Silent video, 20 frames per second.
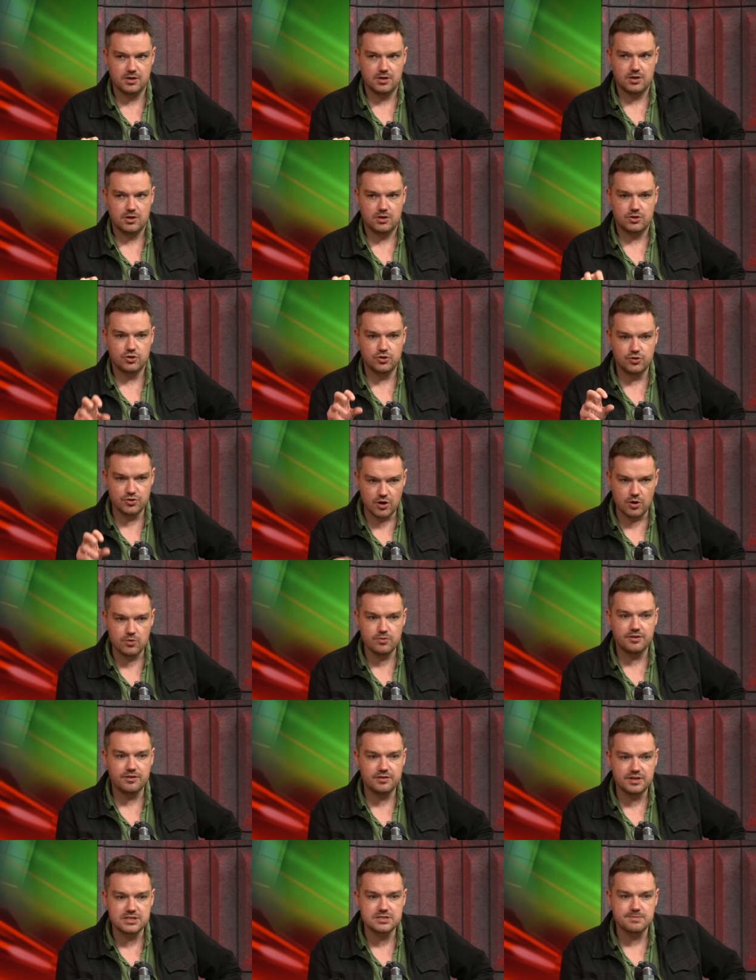Mm. You know
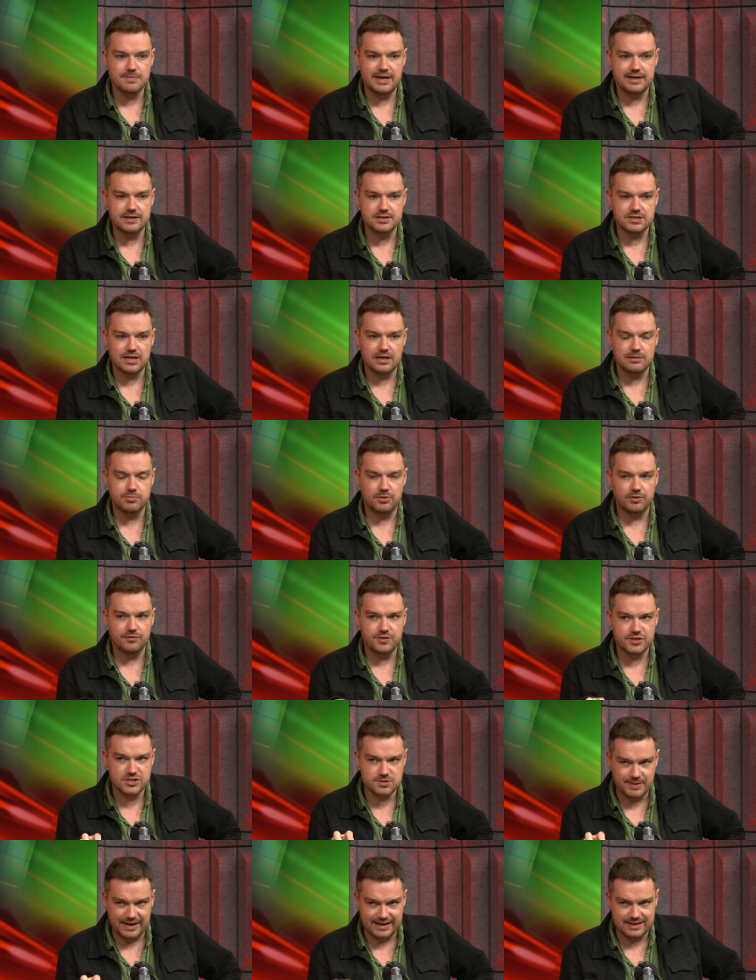that this man is capable of the
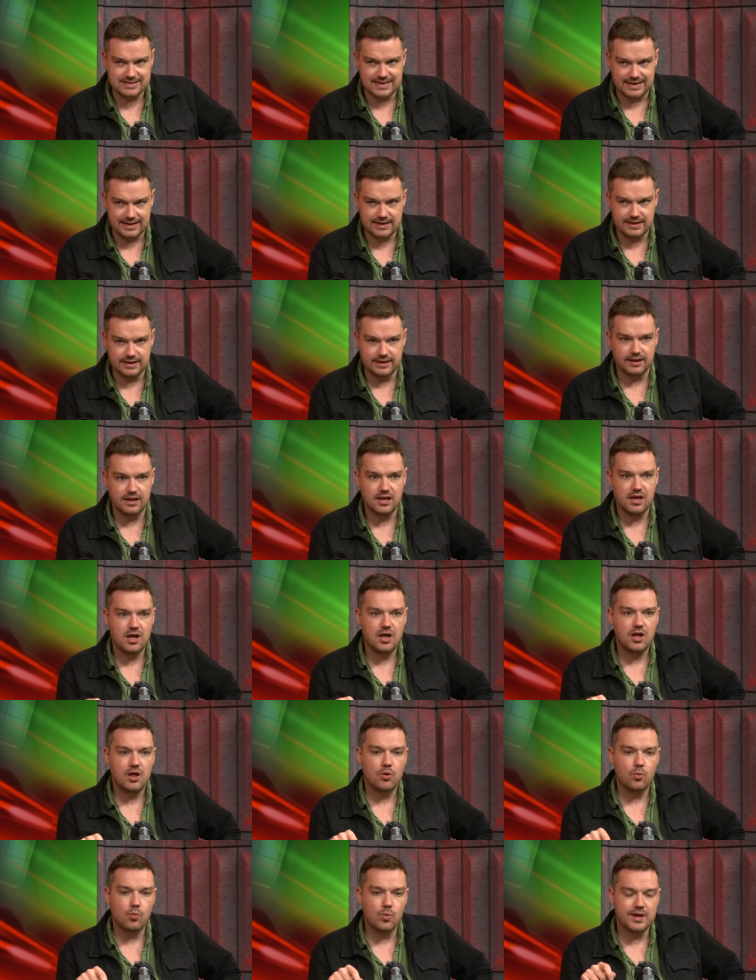spectacular.
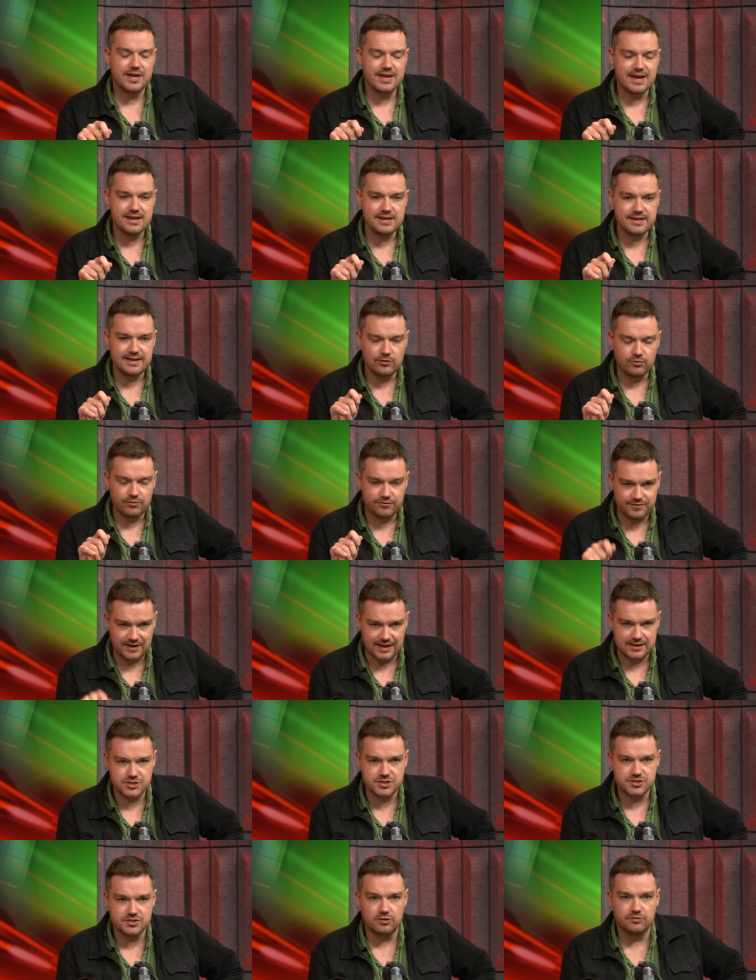We're getting little
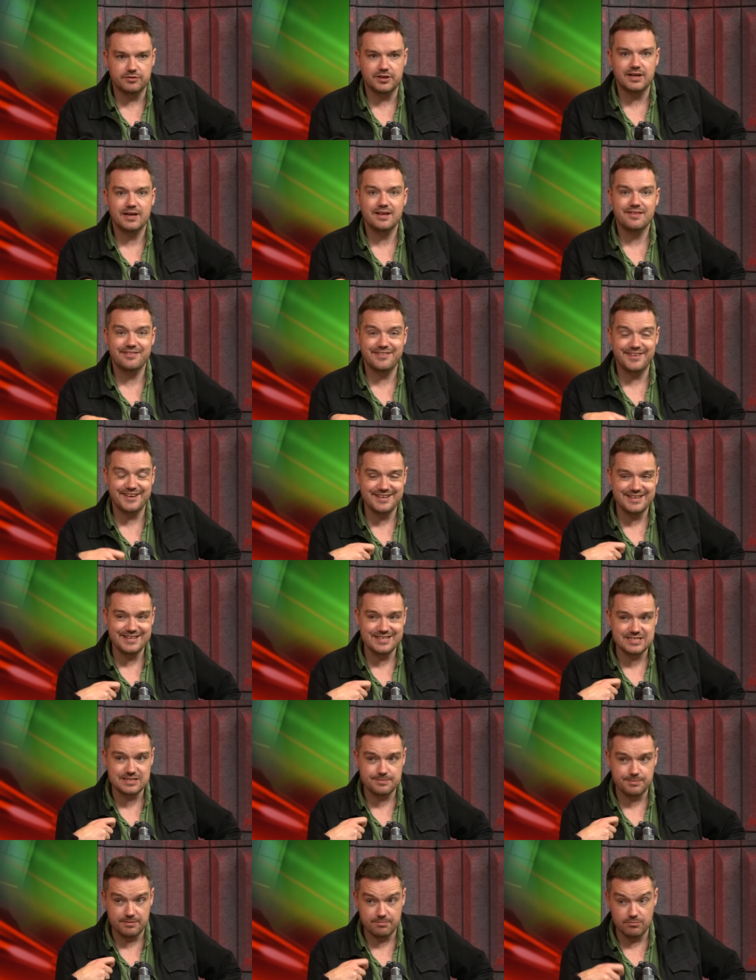flashes of it. There needs
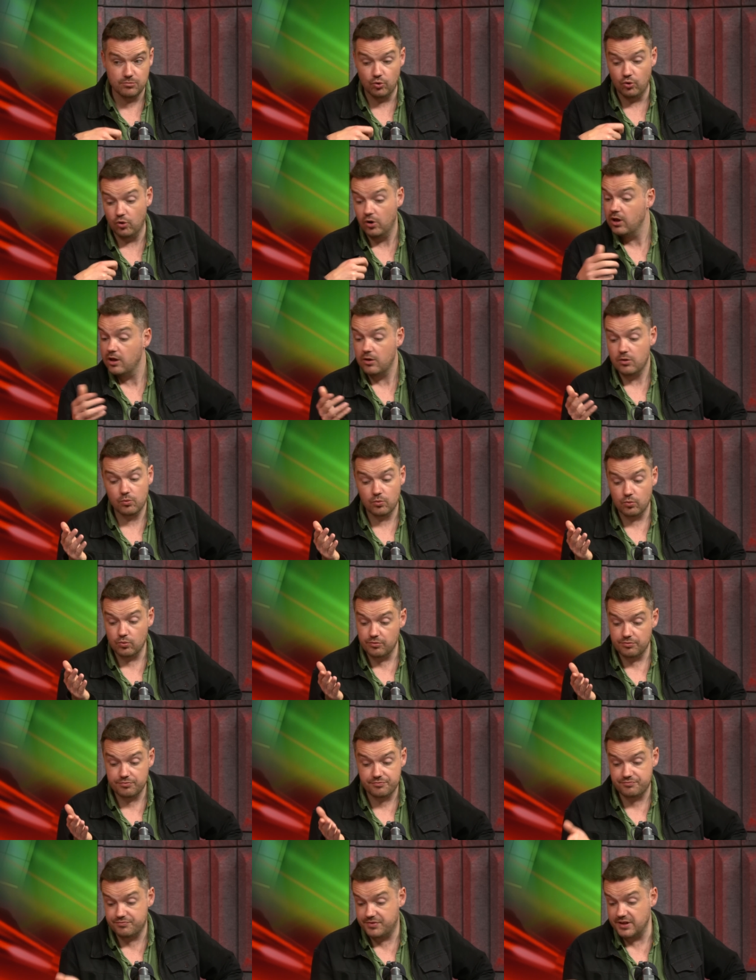to be more.
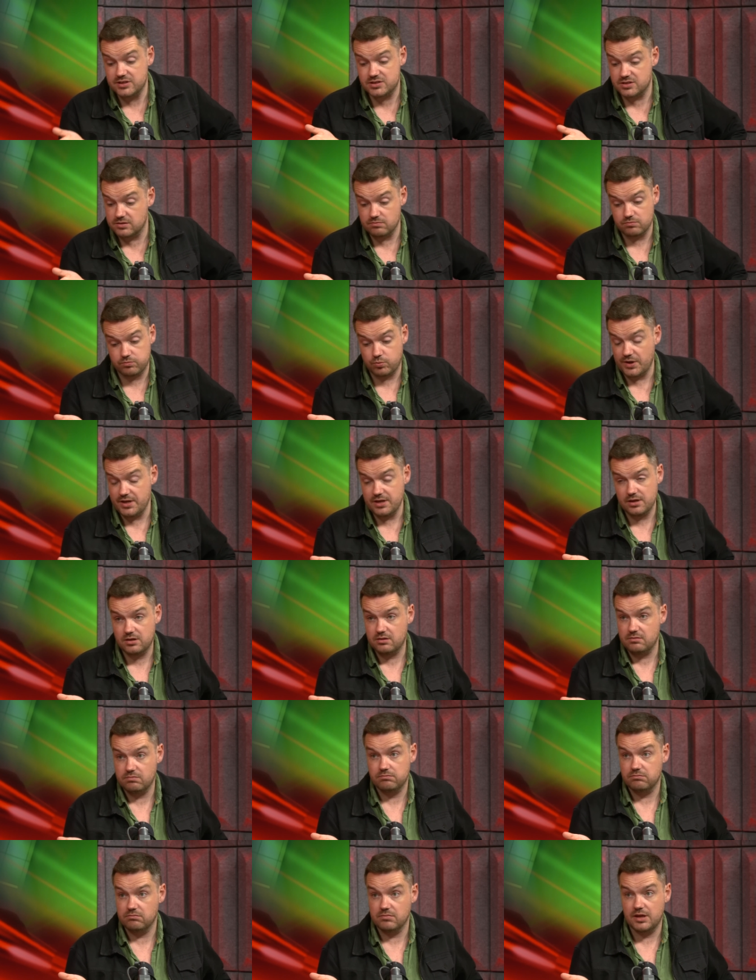This week
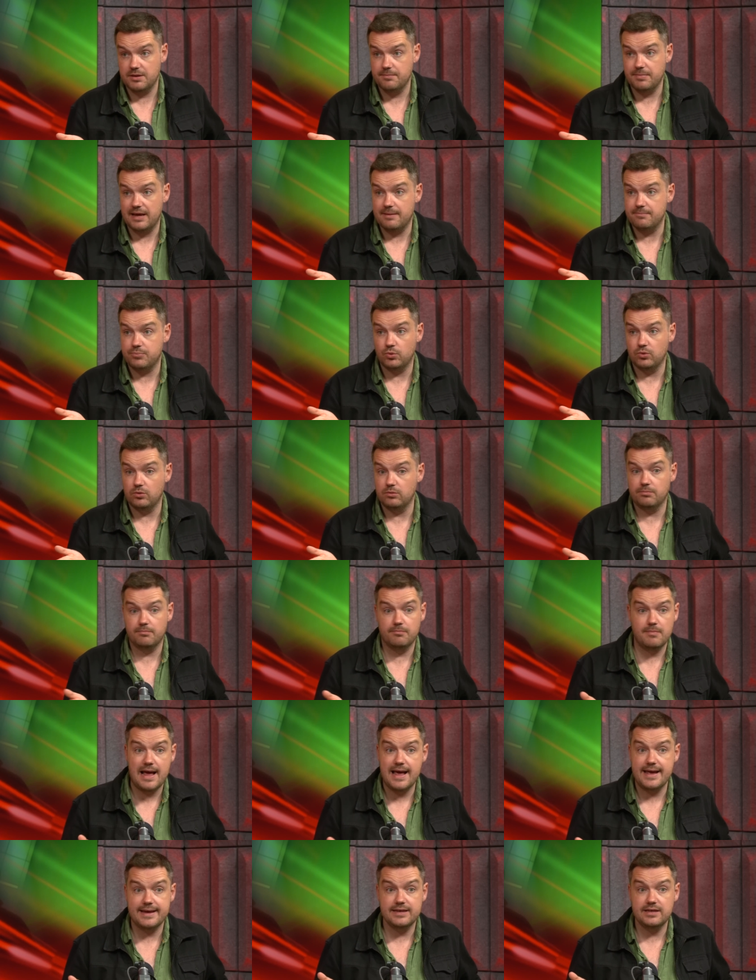in Blackpool
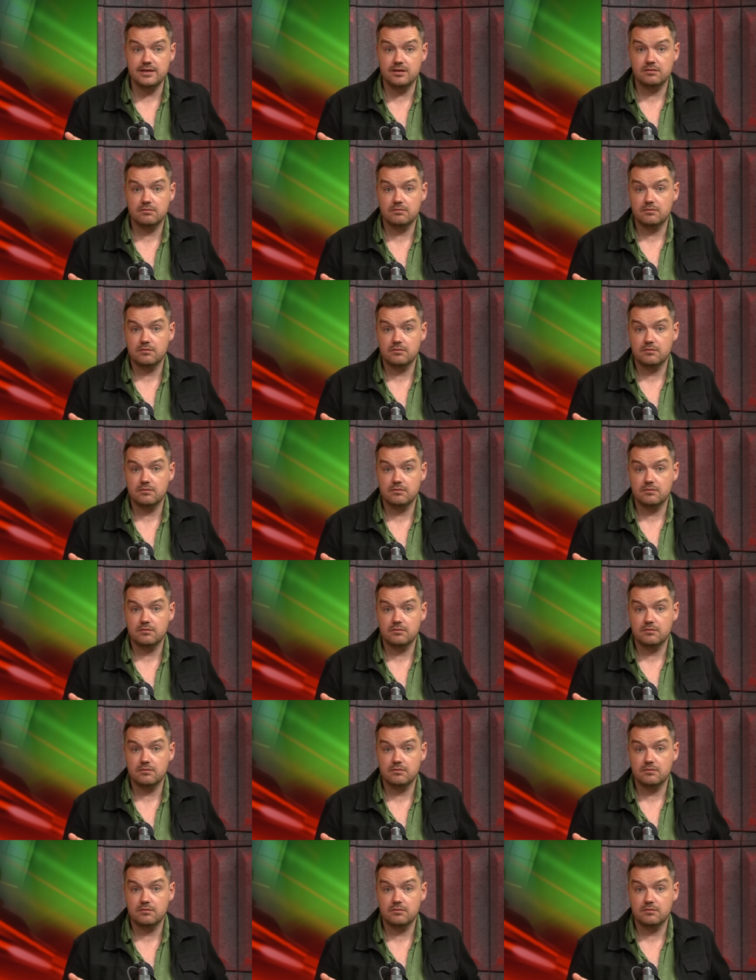may